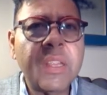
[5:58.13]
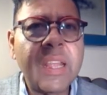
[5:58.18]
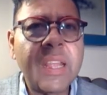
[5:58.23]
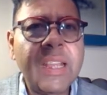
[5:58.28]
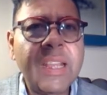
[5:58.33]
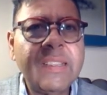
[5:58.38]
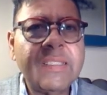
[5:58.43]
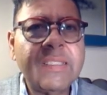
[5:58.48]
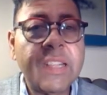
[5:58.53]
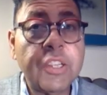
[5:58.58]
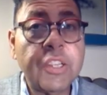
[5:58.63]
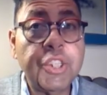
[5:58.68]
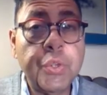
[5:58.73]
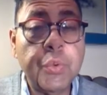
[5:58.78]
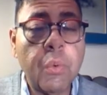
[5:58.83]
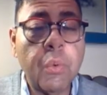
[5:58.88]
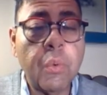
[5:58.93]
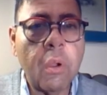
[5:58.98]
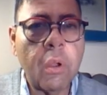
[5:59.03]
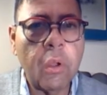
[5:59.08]
things that
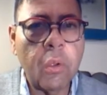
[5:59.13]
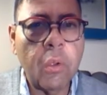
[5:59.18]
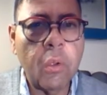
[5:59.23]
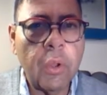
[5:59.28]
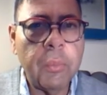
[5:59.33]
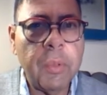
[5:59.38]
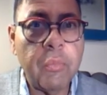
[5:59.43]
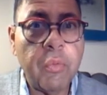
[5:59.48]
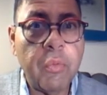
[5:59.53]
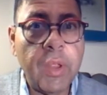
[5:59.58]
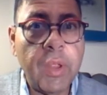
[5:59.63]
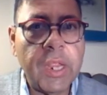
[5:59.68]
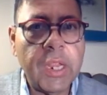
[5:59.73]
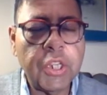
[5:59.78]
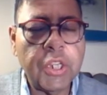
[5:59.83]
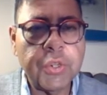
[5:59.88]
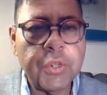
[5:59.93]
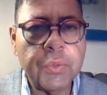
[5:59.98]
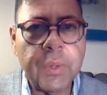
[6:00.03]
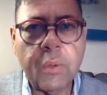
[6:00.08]
you are going to be bringing
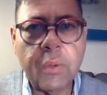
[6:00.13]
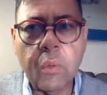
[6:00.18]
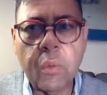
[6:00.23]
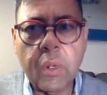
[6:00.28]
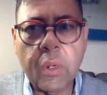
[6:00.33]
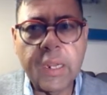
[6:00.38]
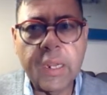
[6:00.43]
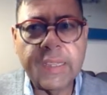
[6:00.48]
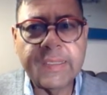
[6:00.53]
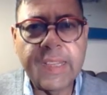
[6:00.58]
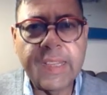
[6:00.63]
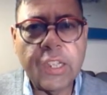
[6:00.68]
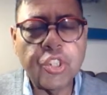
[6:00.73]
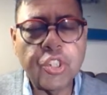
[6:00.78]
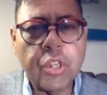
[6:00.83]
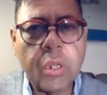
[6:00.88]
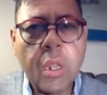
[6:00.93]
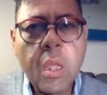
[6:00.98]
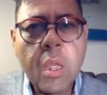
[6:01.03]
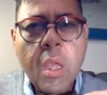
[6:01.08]
to an
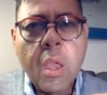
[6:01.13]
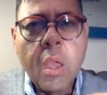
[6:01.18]
organization?